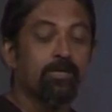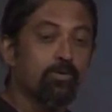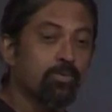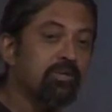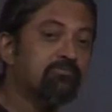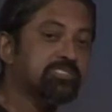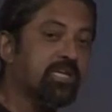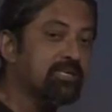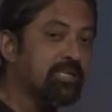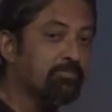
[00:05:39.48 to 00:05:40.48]
We've
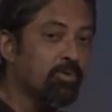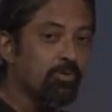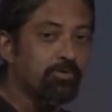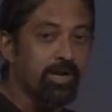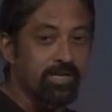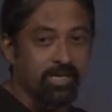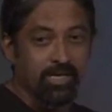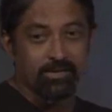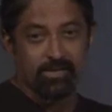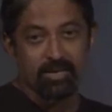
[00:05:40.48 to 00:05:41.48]
signed up
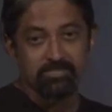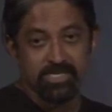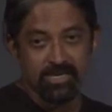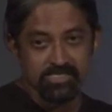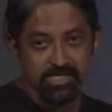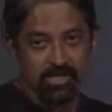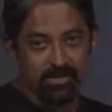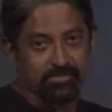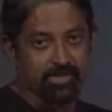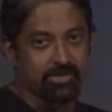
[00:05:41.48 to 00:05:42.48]
already MTN South
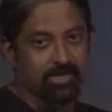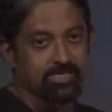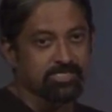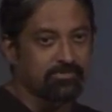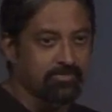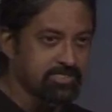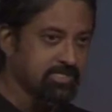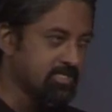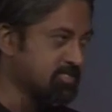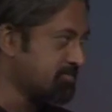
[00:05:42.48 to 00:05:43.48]
Africa as our first
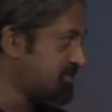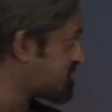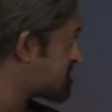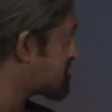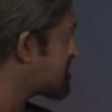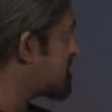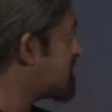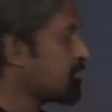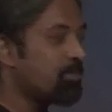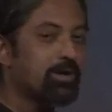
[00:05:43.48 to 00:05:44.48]
customers.
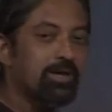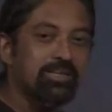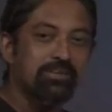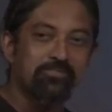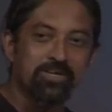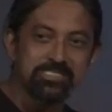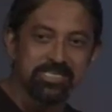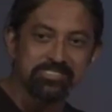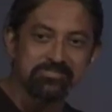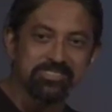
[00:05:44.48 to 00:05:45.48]
We are in an advanced
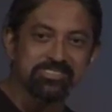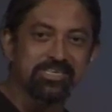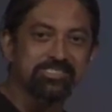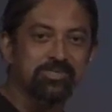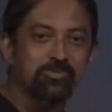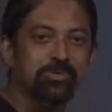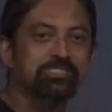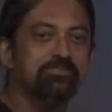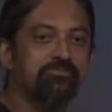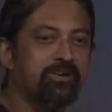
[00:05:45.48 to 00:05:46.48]
stage of discussion with
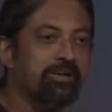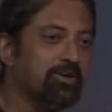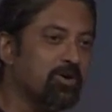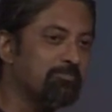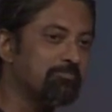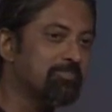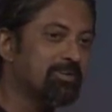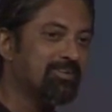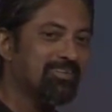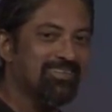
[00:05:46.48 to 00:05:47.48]
Safaricom
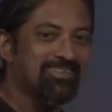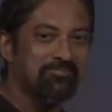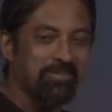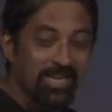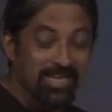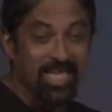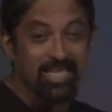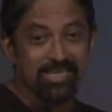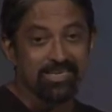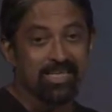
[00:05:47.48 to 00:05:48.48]
in
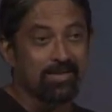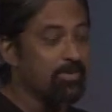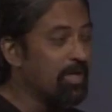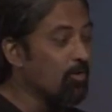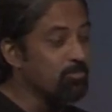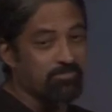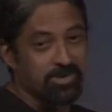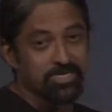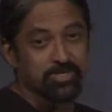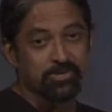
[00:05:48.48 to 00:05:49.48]
Kenya, and we hope
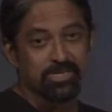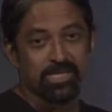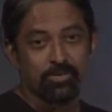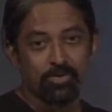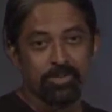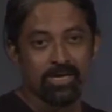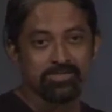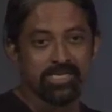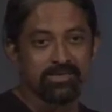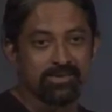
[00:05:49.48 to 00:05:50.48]
very shortly they will be our
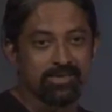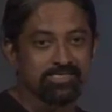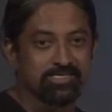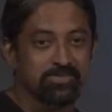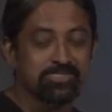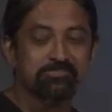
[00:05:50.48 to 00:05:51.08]
second customers.